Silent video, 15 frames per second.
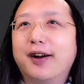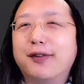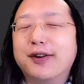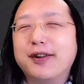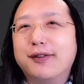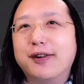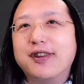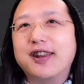
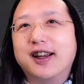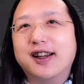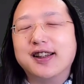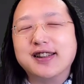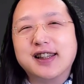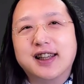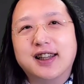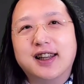with
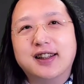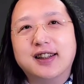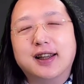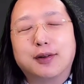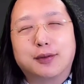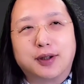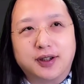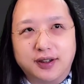us, and they
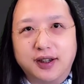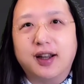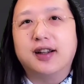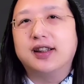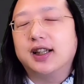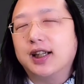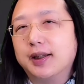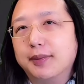were
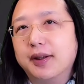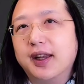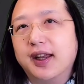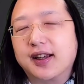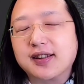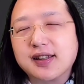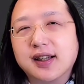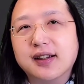Tiananmen
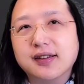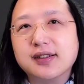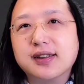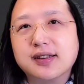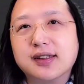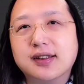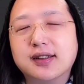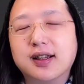exiles,
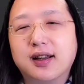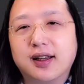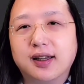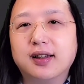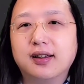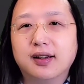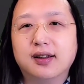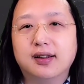certainly.